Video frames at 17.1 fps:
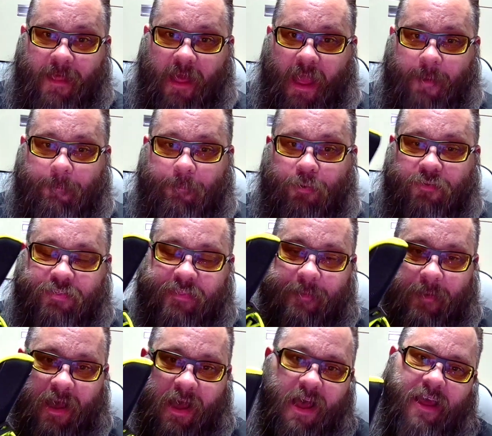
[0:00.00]
I put
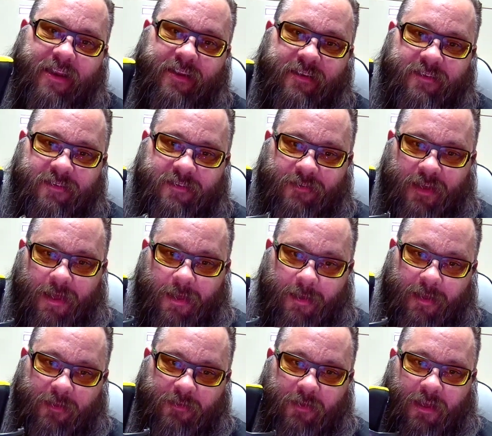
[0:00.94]
them on
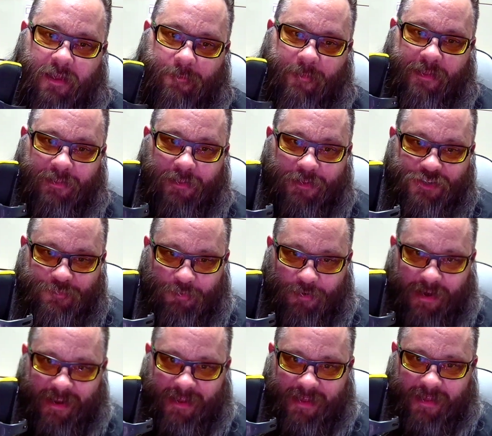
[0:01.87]
my lunch
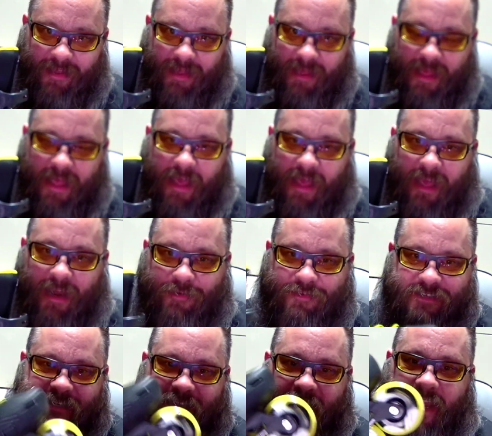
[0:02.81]
break, and I
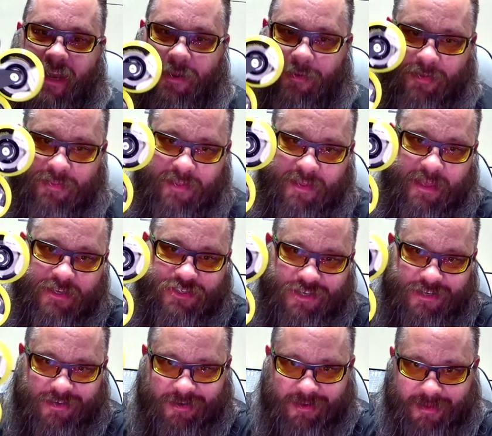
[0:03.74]
was skating around the
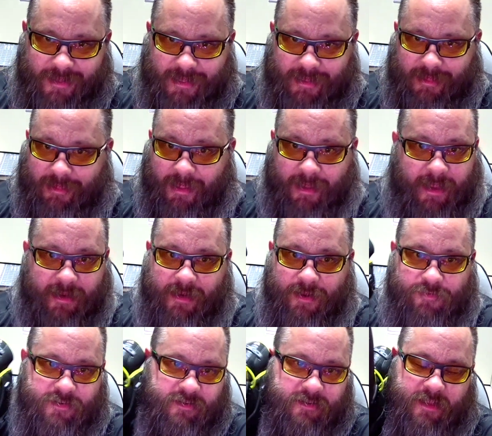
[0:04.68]
kitchen like I
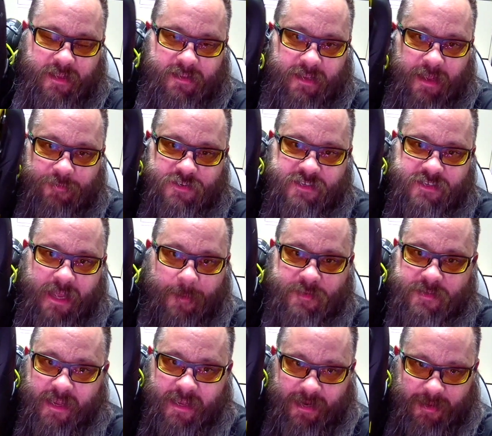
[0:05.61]
never stopped
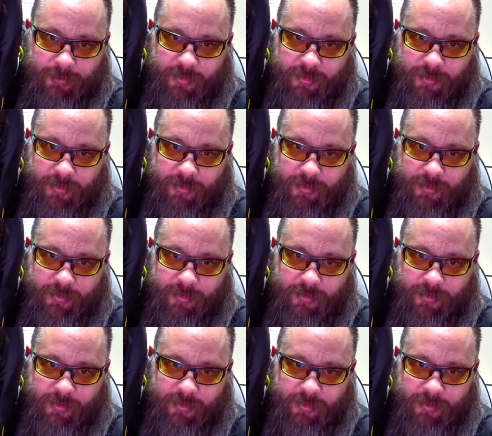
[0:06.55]
skating